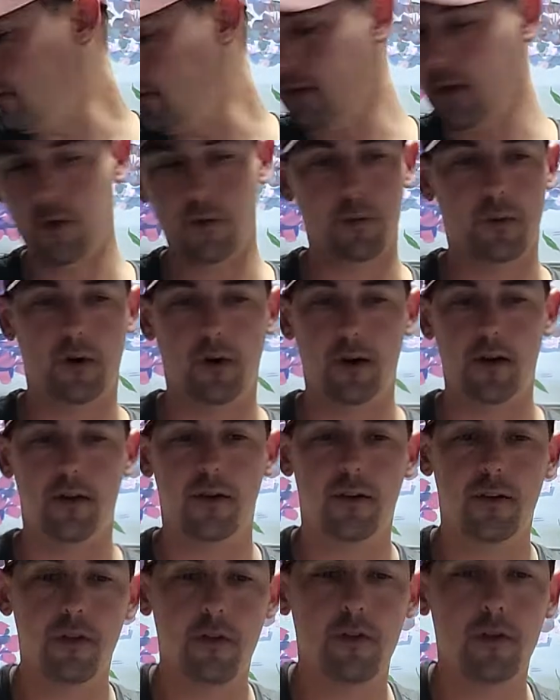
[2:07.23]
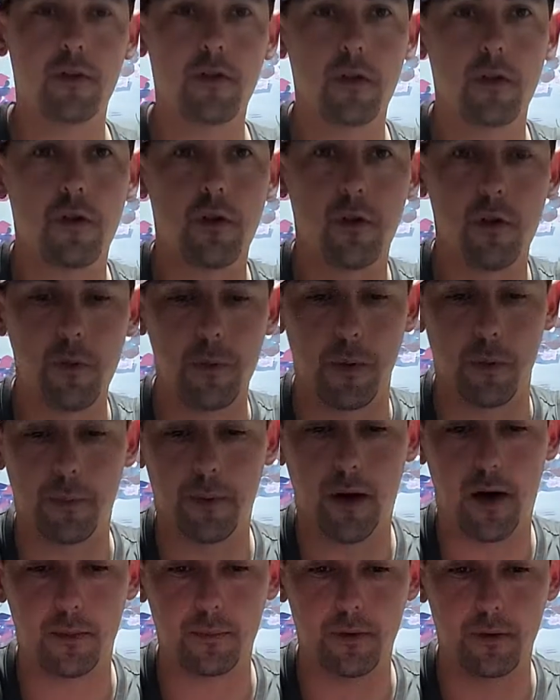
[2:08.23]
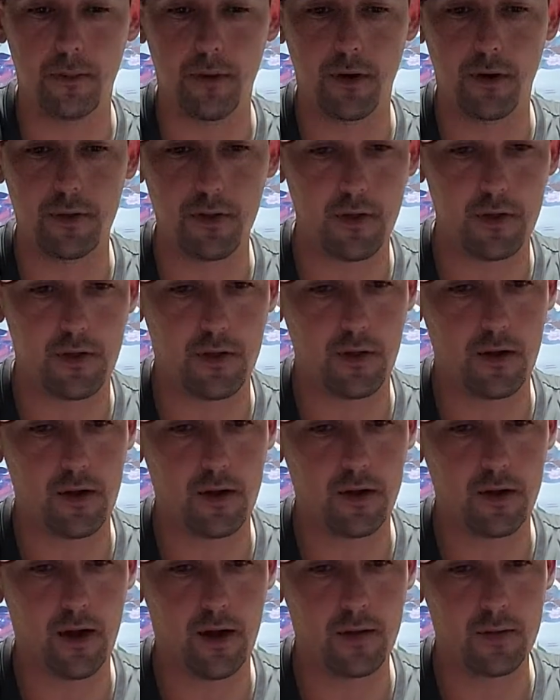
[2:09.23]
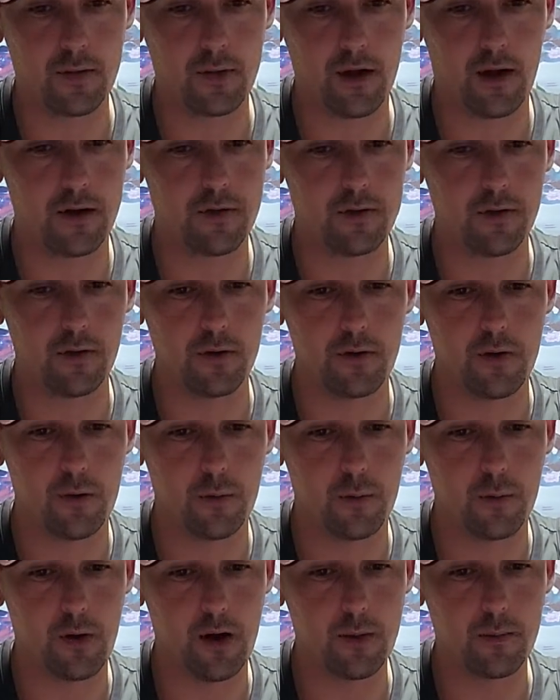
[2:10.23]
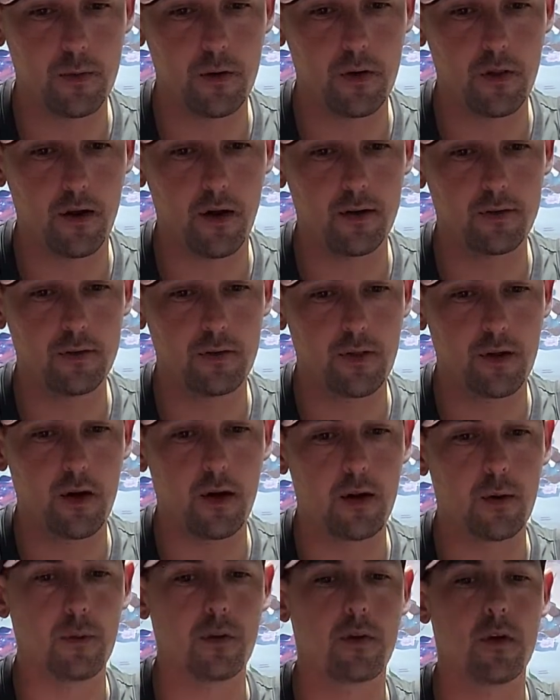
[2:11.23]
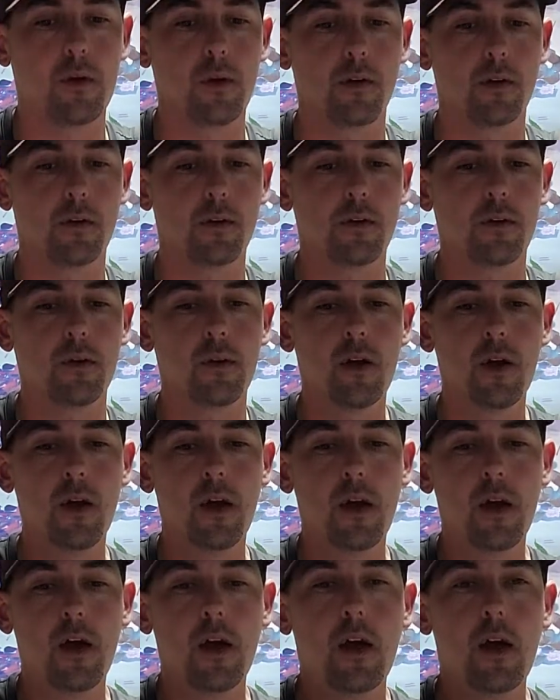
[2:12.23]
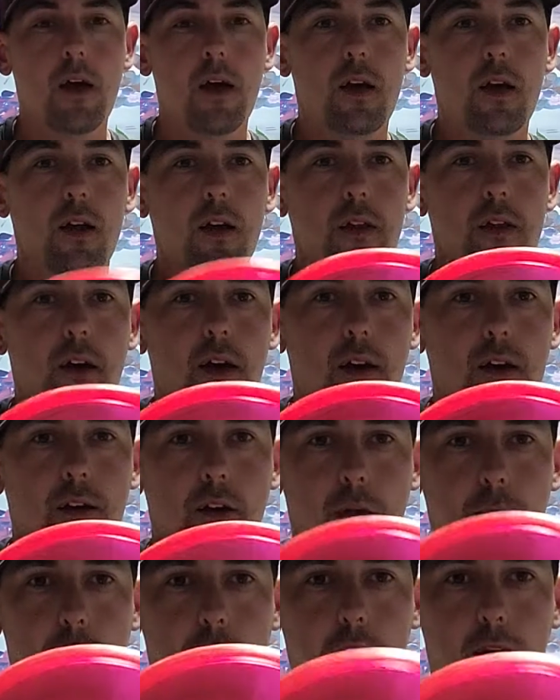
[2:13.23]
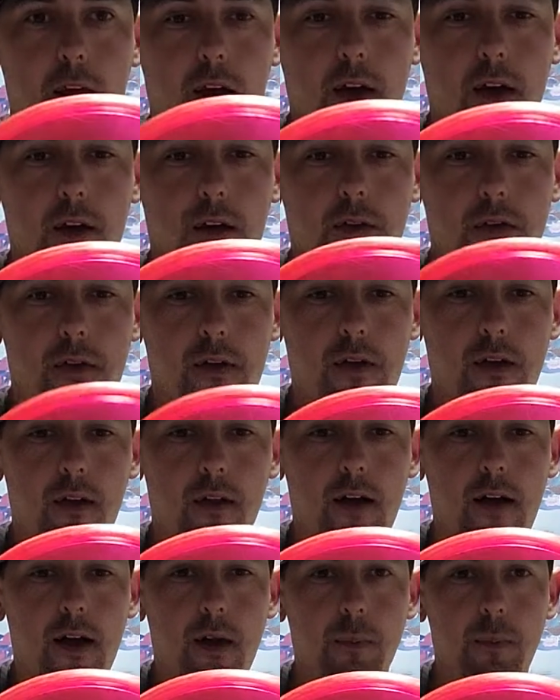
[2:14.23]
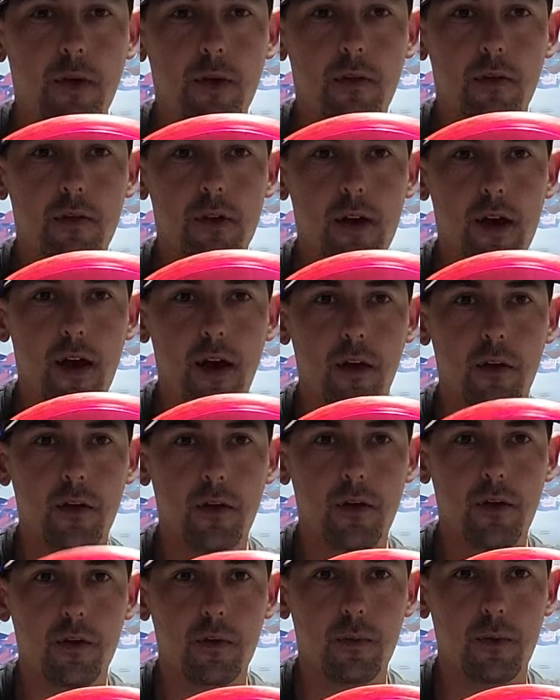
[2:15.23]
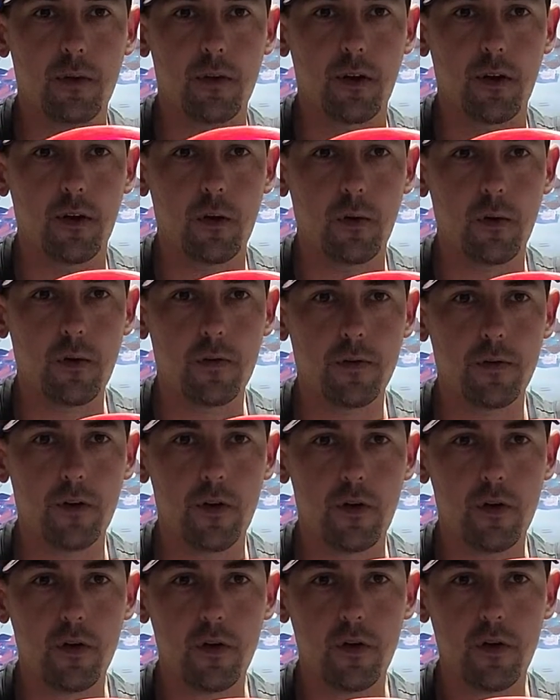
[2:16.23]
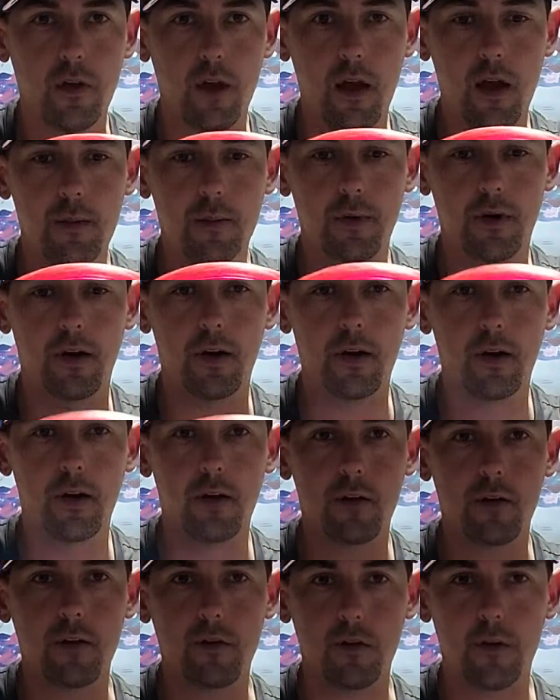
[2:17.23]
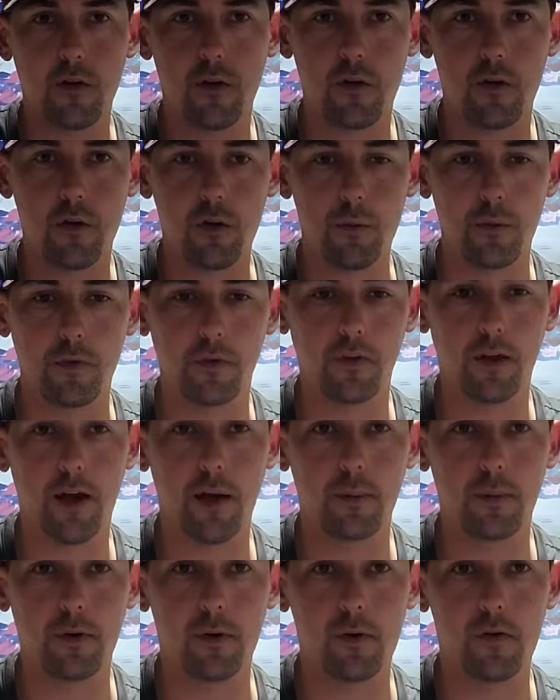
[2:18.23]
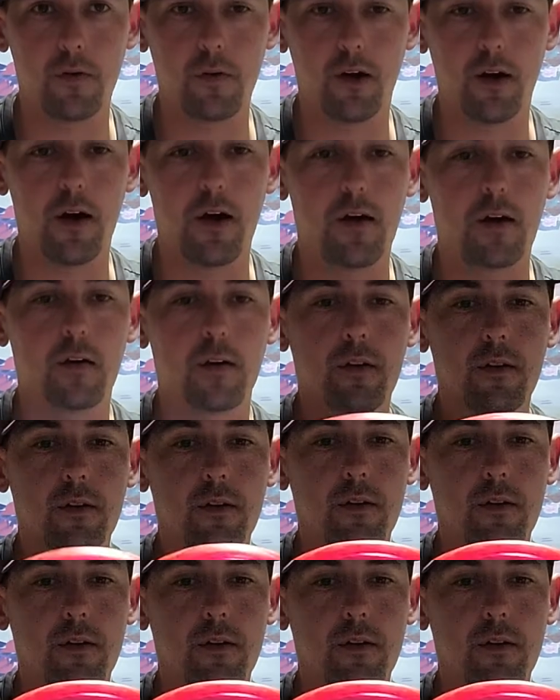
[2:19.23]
This one, super pumped about this thing. I throw this way more than I ever thought I was going to. It's a Discmania C-Line P3X with the koi fish stamp on it. Super flat profile.